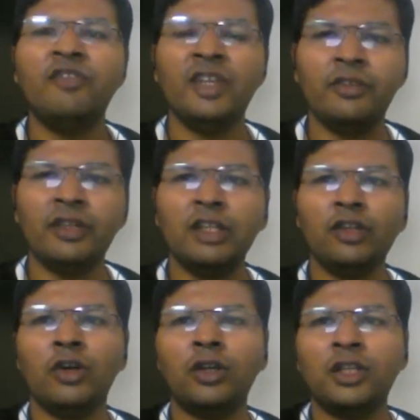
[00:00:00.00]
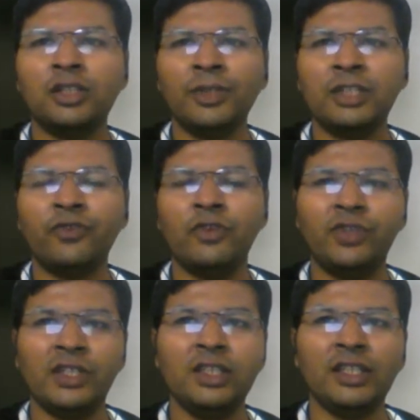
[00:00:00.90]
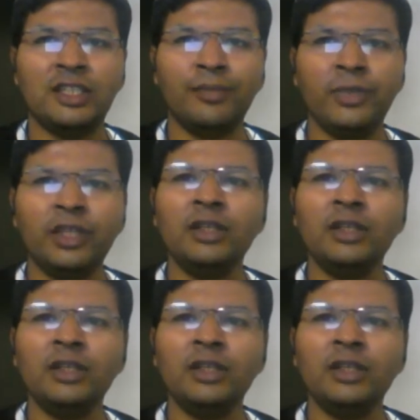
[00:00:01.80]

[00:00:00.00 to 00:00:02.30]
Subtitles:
whenever an order is being fulfilled in SAP,